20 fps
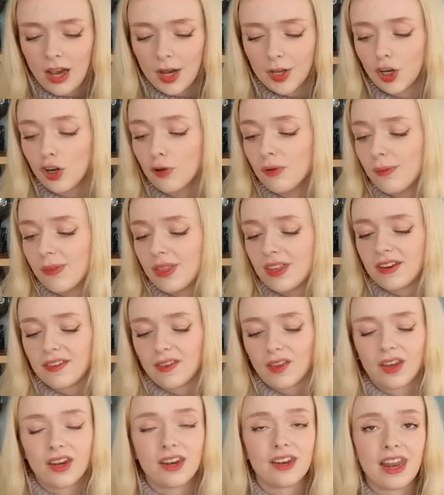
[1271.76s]
I don't remember the
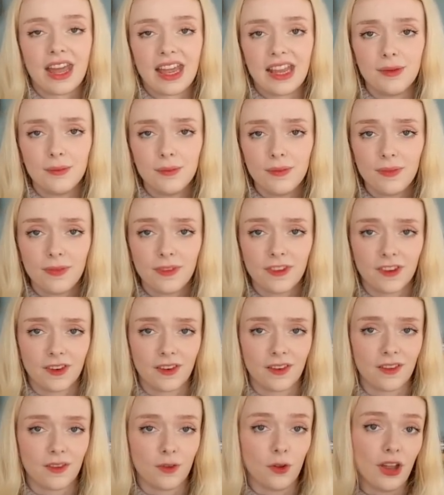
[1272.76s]
designer name,
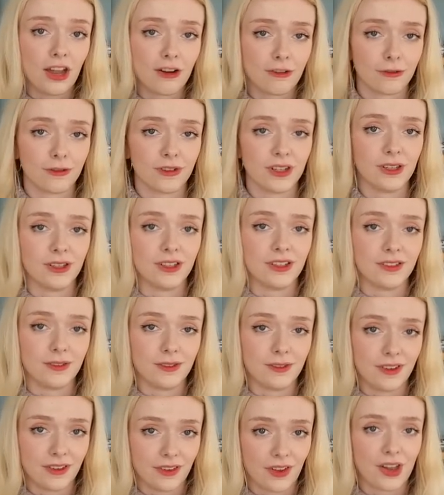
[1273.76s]
since every
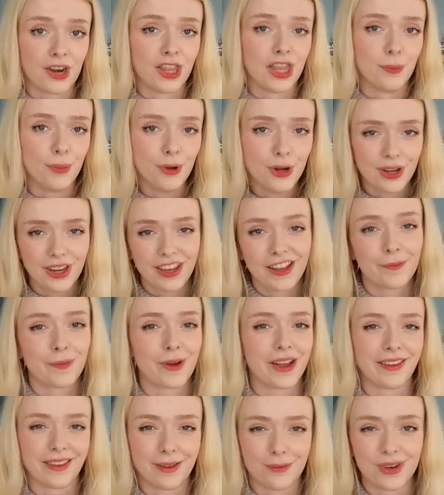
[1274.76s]
design in the book is
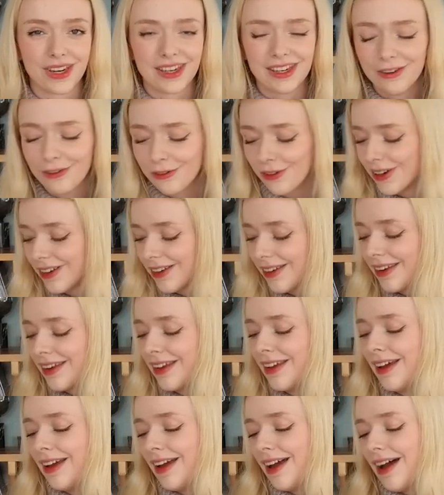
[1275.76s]
by somebody different.
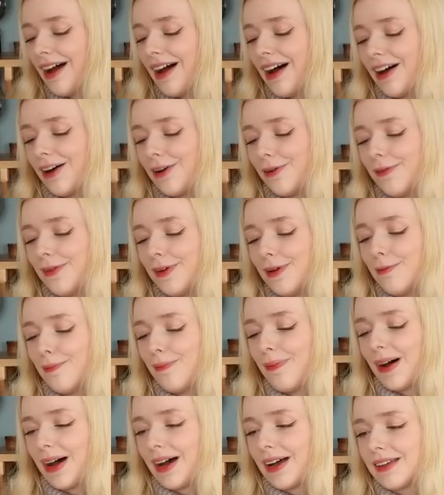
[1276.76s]

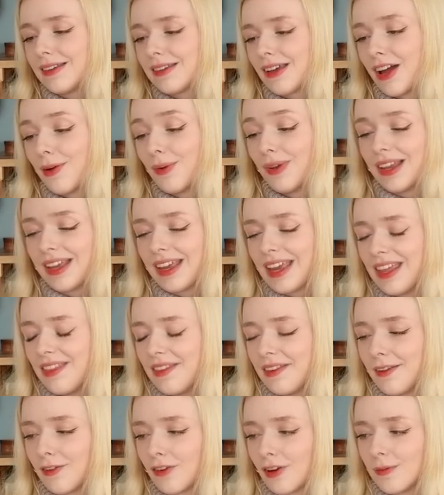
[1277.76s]
But I will link it in
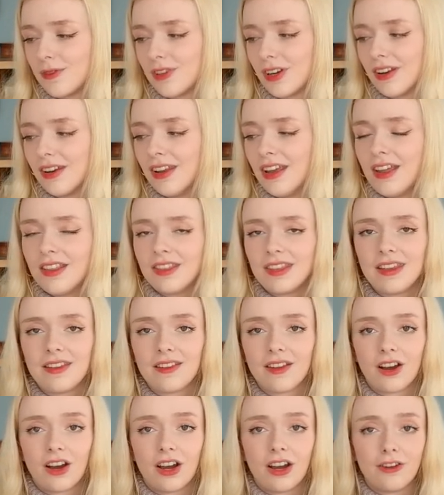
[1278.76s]
the description.
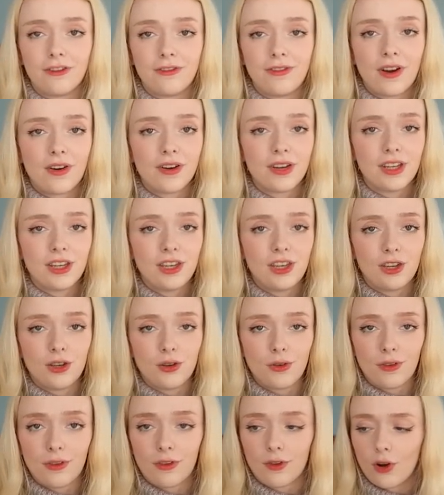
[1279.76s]
These are a very
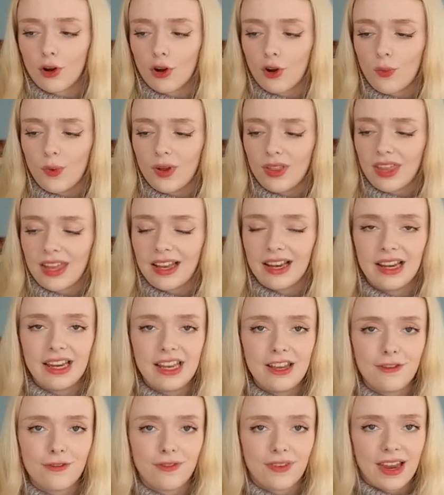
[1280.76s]
cute sock with a
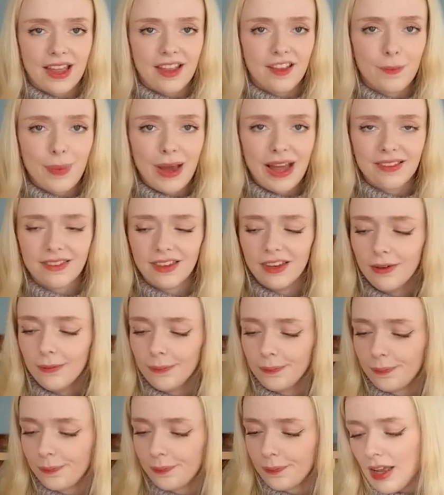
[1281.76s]
leaf lace
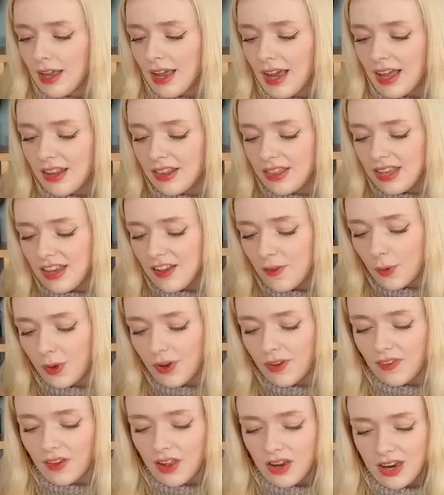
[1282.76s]
pattern, and these
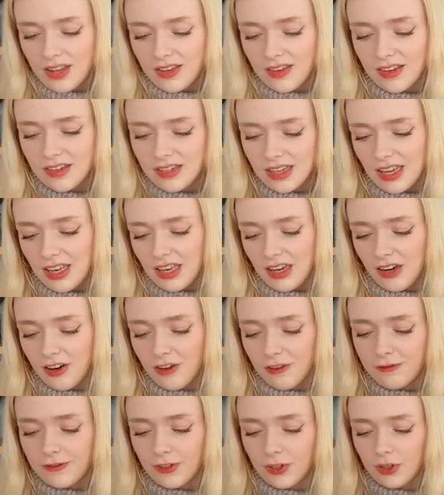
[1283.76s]
ones are knitted in
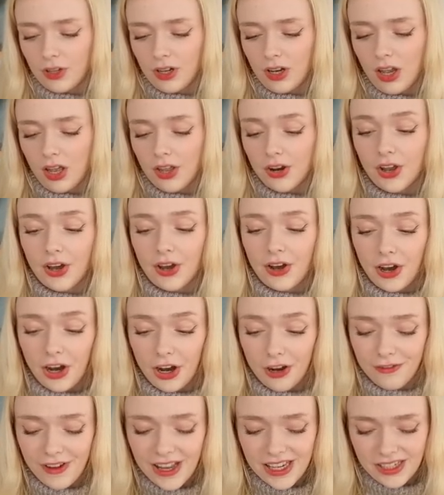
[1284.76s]
filcolana
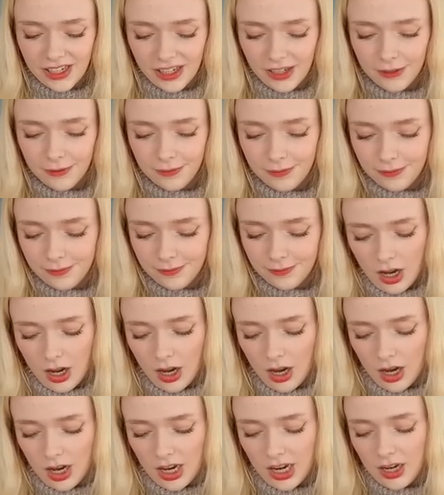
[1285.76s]
arwetta.
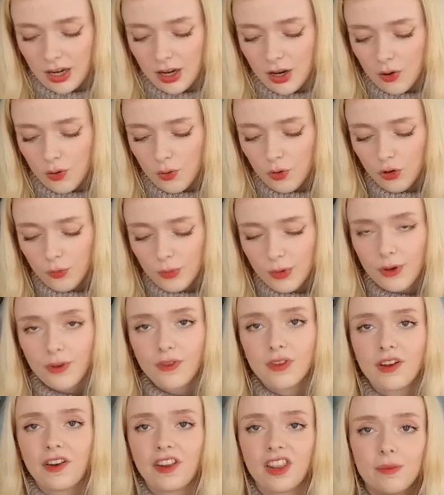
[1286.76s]
I
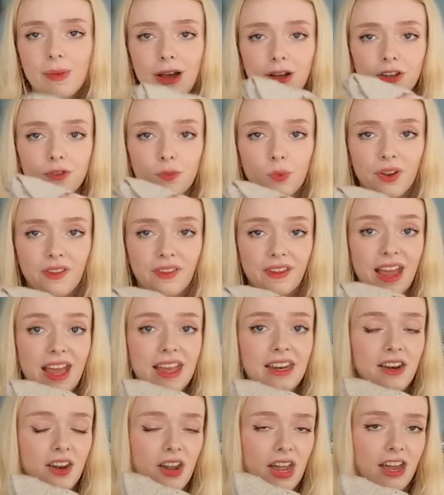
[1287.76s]
almost knitted them out of one
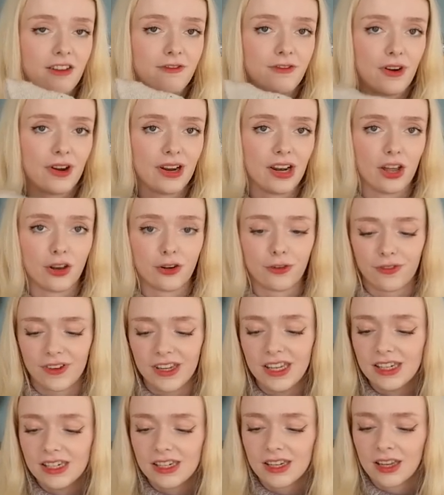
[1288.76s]
skein, and I have very large
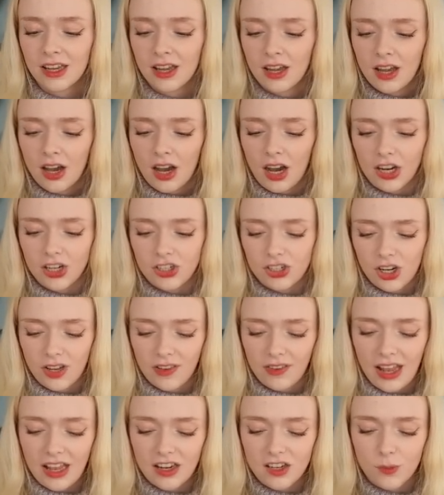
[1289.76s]
feet. I
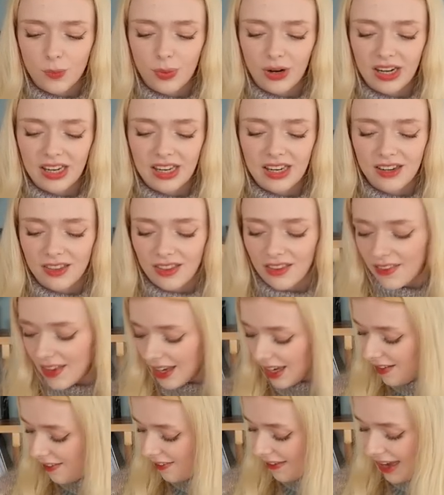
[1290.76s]
just had to break into the
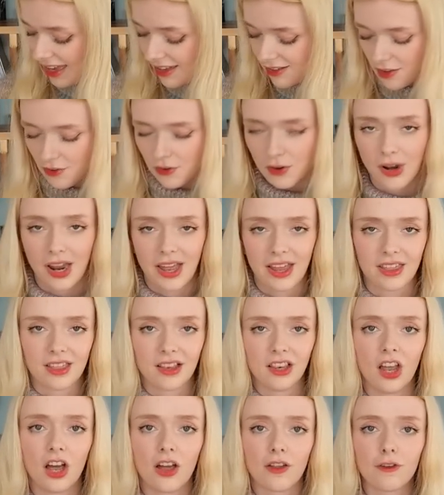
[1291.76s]
second skein to do like
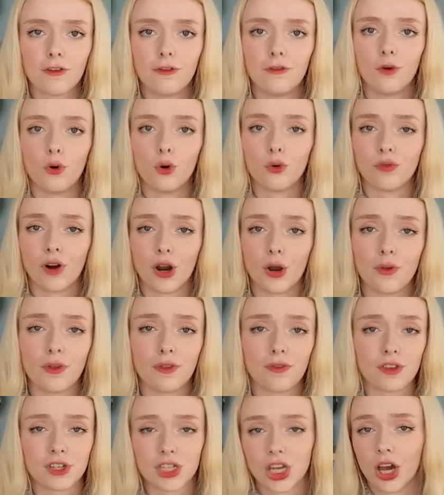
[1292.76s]
the last four rows
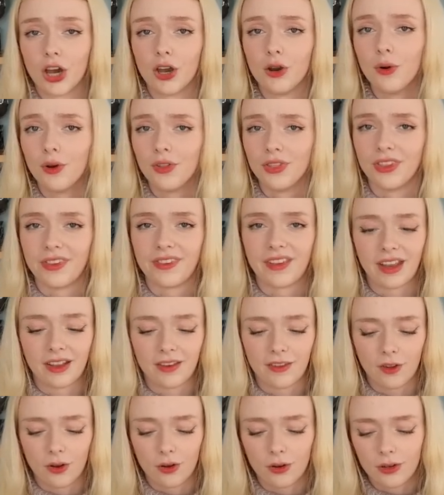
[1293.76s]
of the toe on the
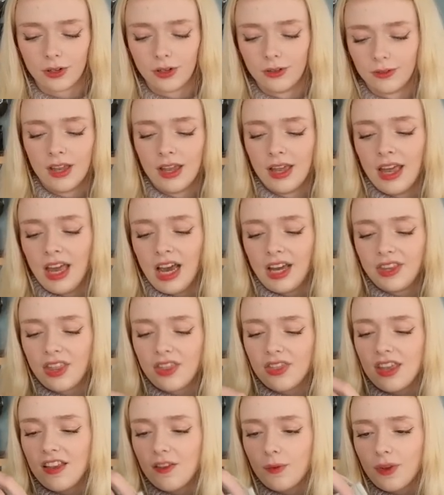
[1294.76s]
second sock. And
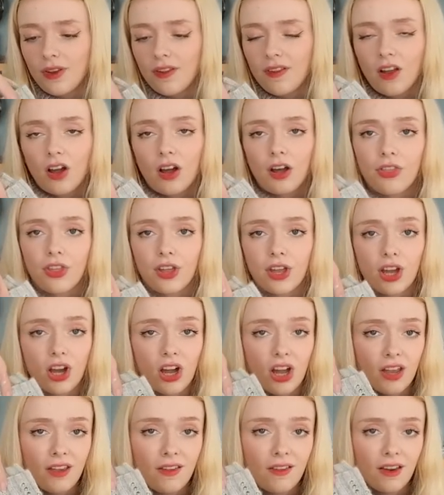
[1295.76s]
then these ones are the
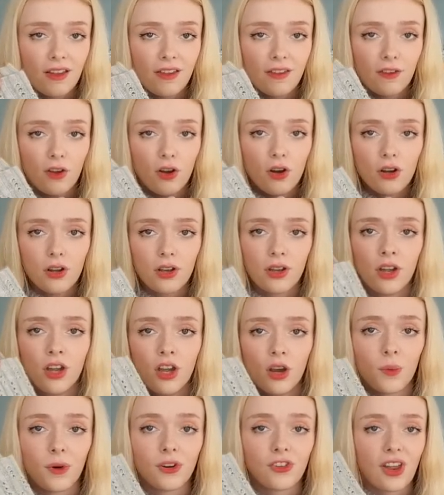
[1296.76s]
Kaisler sock,
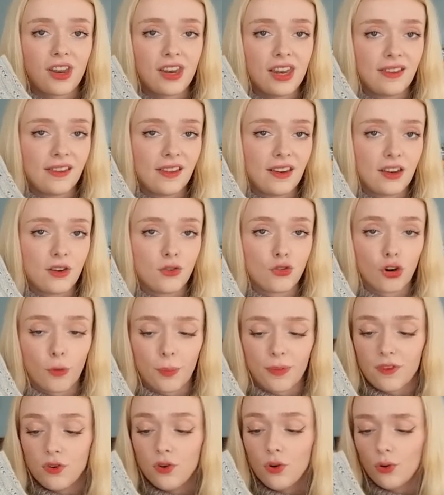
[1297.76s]
which I knitted in
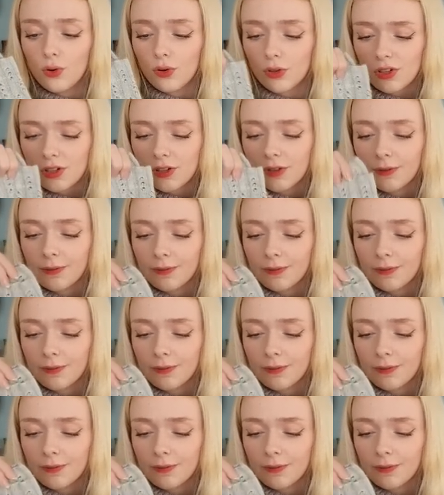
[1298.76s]
drops Nord.